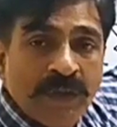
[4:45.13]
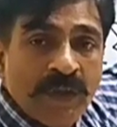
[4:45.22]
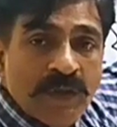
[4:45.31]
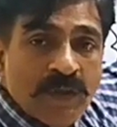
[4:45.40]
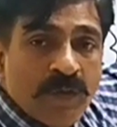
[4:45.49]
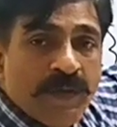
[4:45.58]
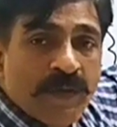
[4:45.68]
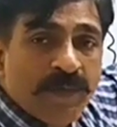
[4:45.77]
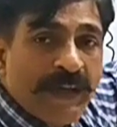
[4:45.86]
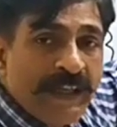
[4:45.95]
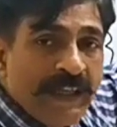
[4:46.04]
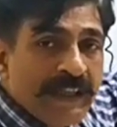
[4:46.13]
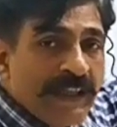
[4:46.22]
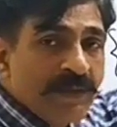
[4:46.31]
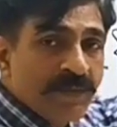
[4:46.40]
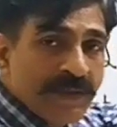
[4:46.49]
So for finding the
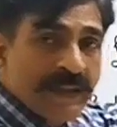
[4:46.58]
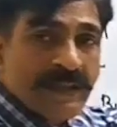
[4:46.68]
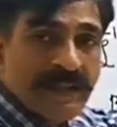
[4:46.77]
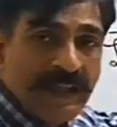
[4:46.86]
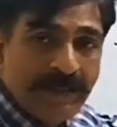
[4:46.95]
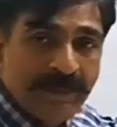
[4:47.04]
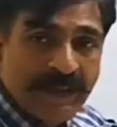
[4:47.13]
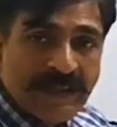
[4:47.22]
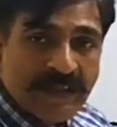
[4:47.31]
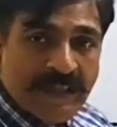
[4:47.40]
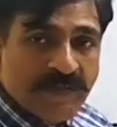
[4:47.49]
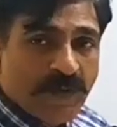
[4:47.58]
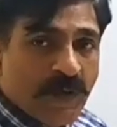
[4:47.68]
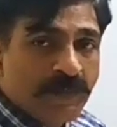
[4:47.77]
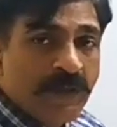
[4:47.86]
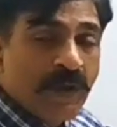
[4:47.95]
inverse Laplace
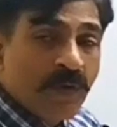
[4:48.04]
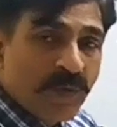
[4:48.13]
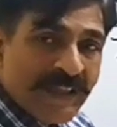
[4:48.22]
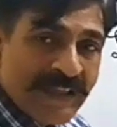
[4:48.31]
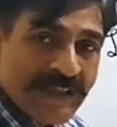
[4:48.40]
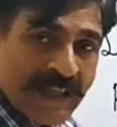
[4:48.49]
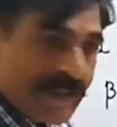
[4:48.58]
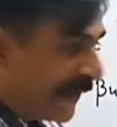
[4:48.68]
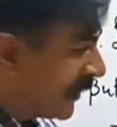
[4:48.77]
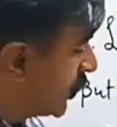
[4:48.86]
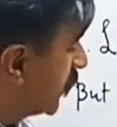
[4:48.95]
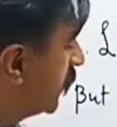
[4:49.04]
transform, what is essential?